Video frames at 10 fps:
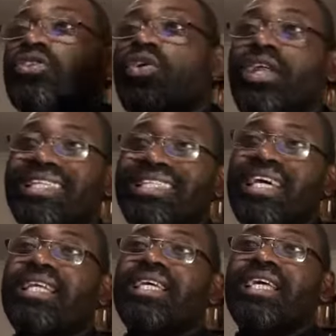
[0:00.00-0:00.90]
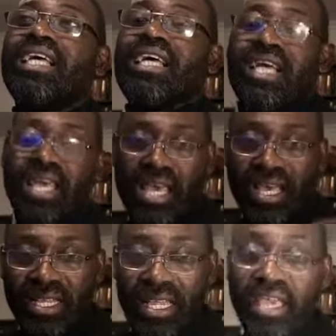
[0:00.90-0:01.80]
on a journey
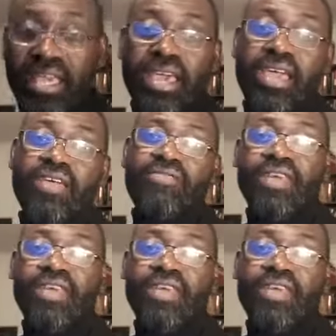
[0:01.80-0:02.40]
and he gave